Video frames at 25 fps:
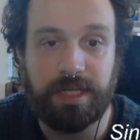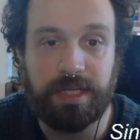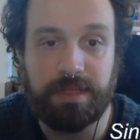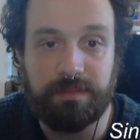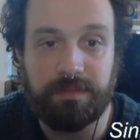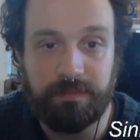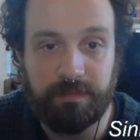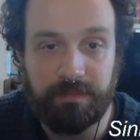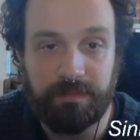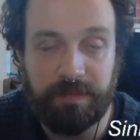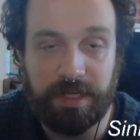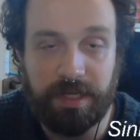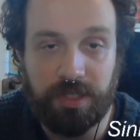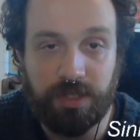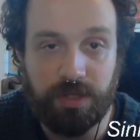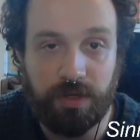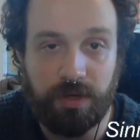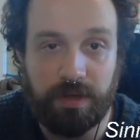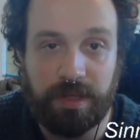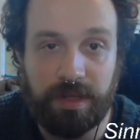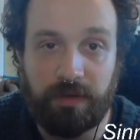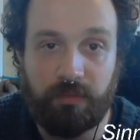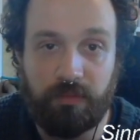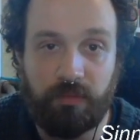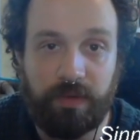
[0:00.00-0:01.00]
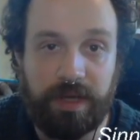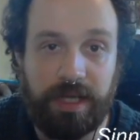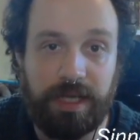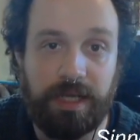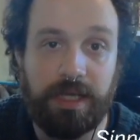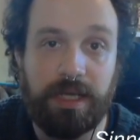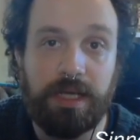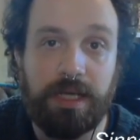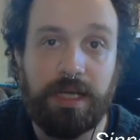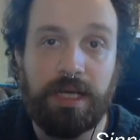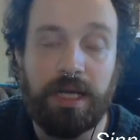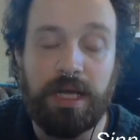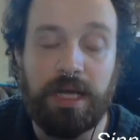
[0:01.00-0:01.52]
and make sure that we
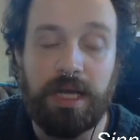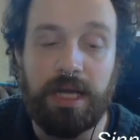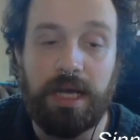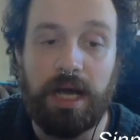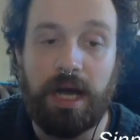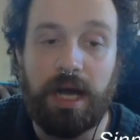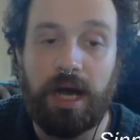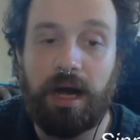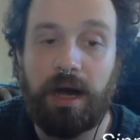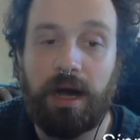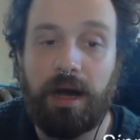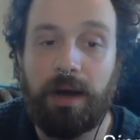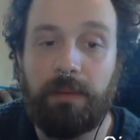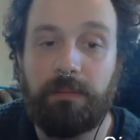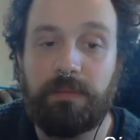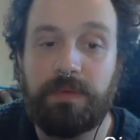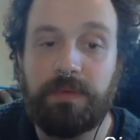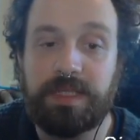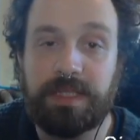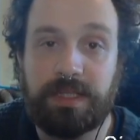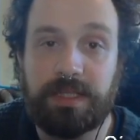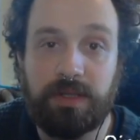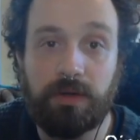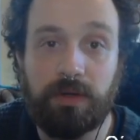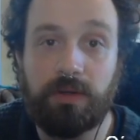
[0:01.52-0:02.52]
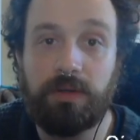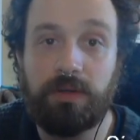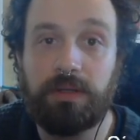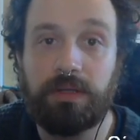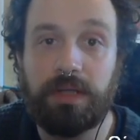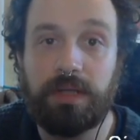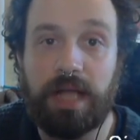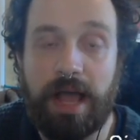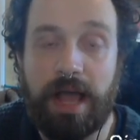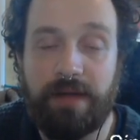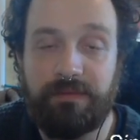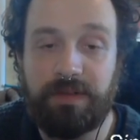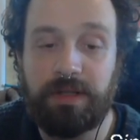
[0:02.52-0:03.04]
still
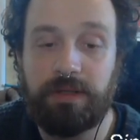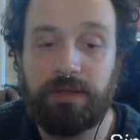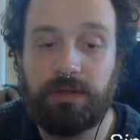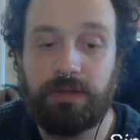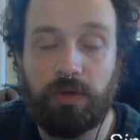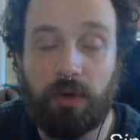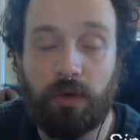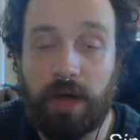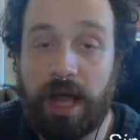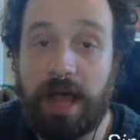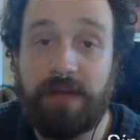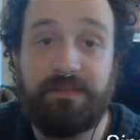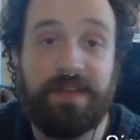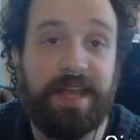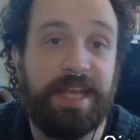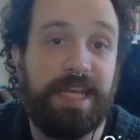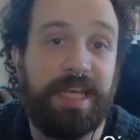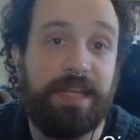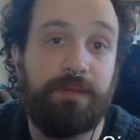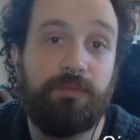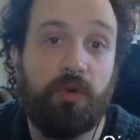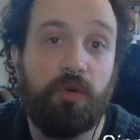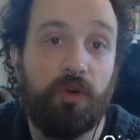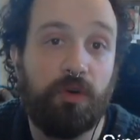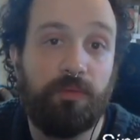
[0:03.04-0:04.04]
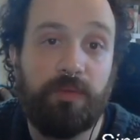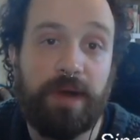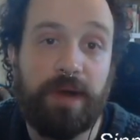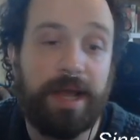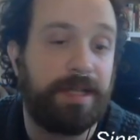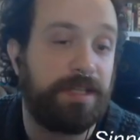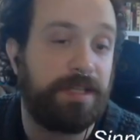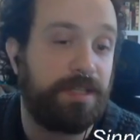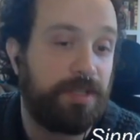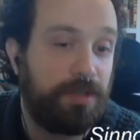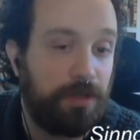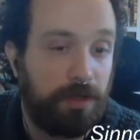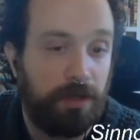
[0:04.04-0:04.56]
don't have any more
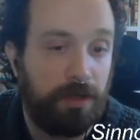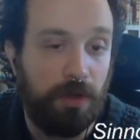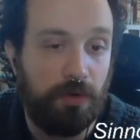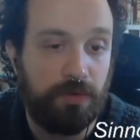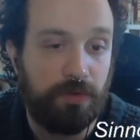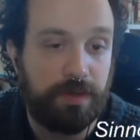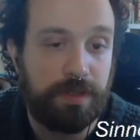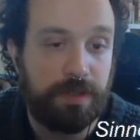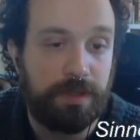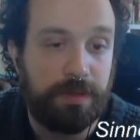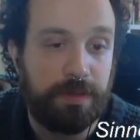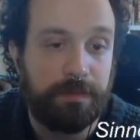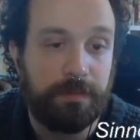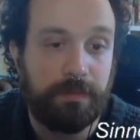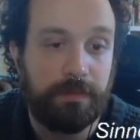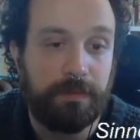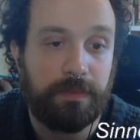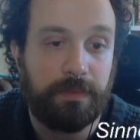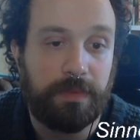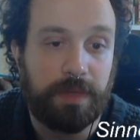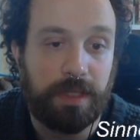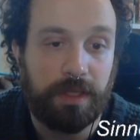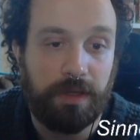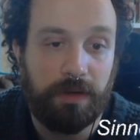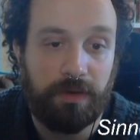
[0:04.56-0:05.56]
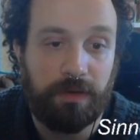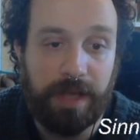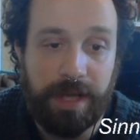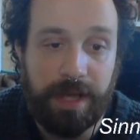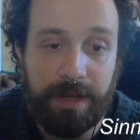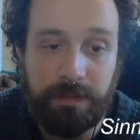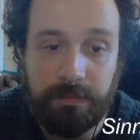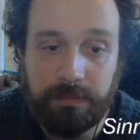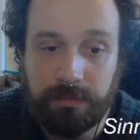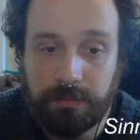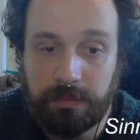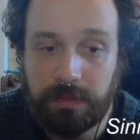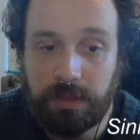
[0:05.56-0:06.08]
brackets to close. Okay?
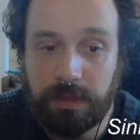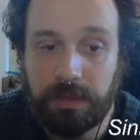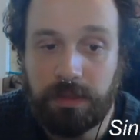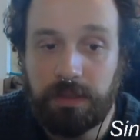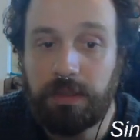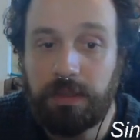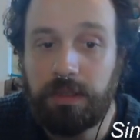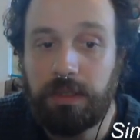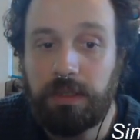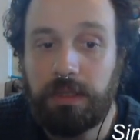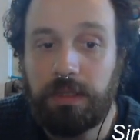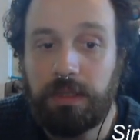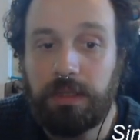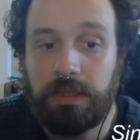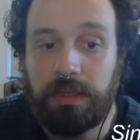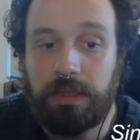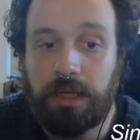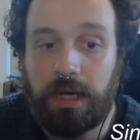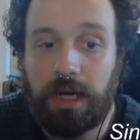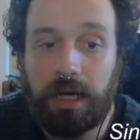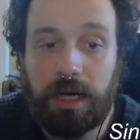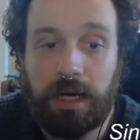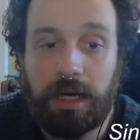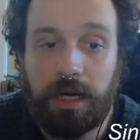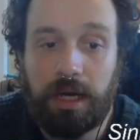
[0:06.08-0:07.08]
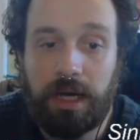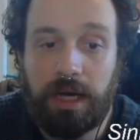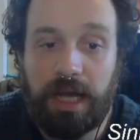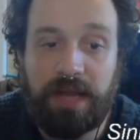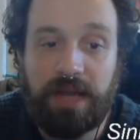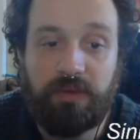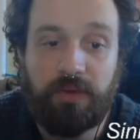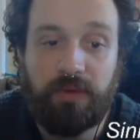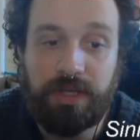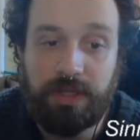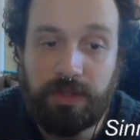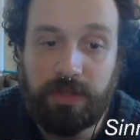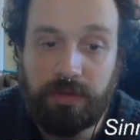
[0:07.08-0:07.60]

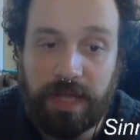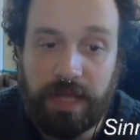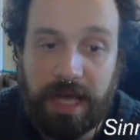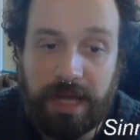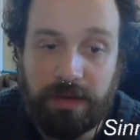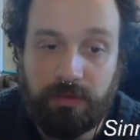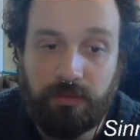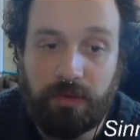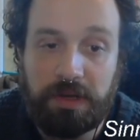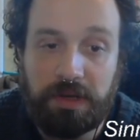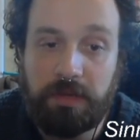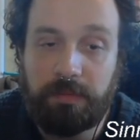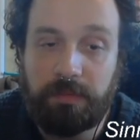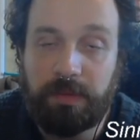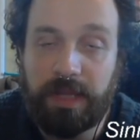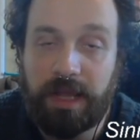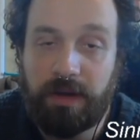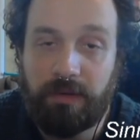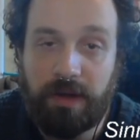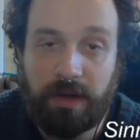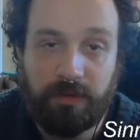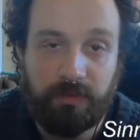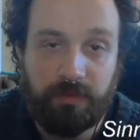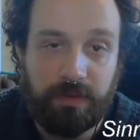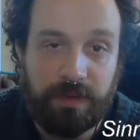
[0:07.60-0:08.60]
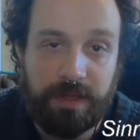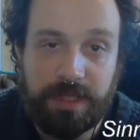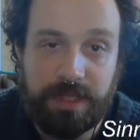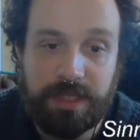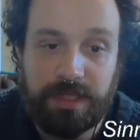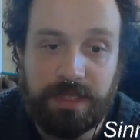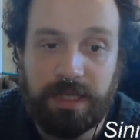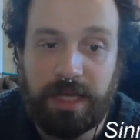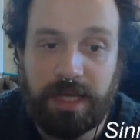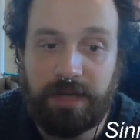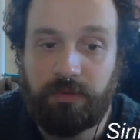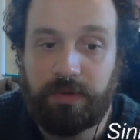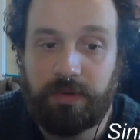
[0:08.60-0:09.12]
And when you do that, when you play around with
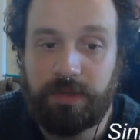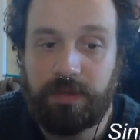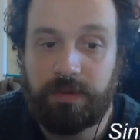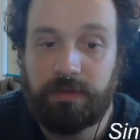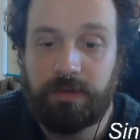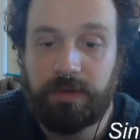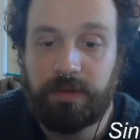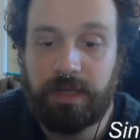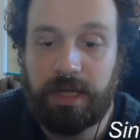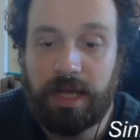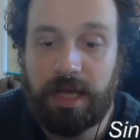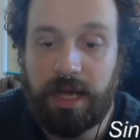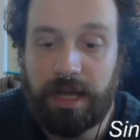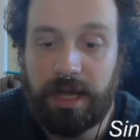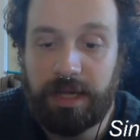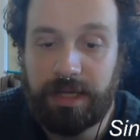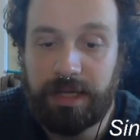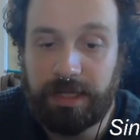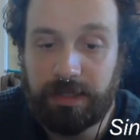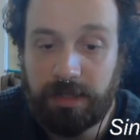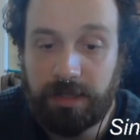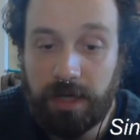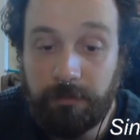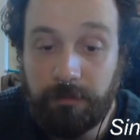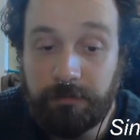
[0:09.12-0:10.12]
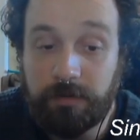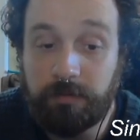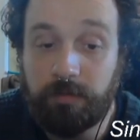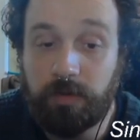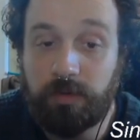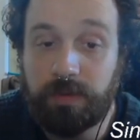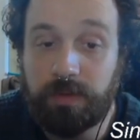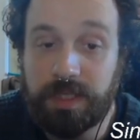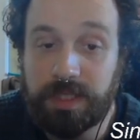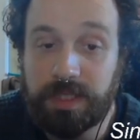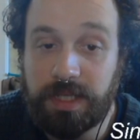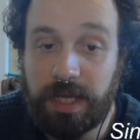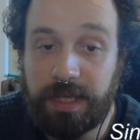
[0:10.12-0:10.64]
this, and when you get comfortable
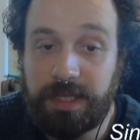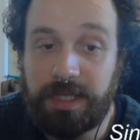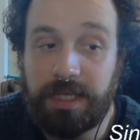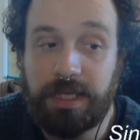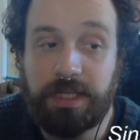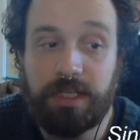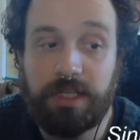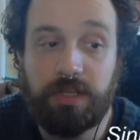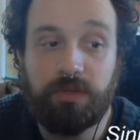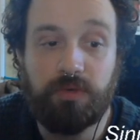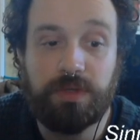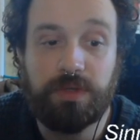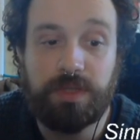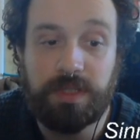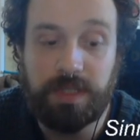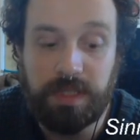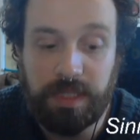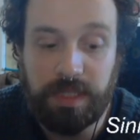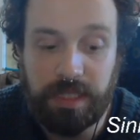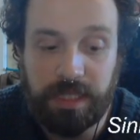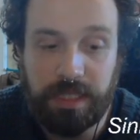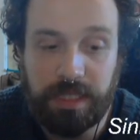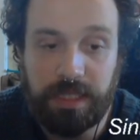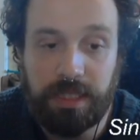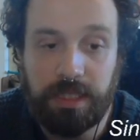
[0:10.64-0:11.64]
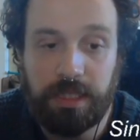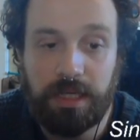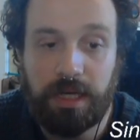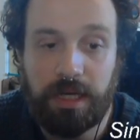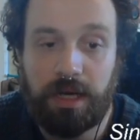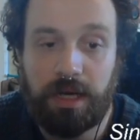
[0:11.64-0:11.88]
with this idea, you will see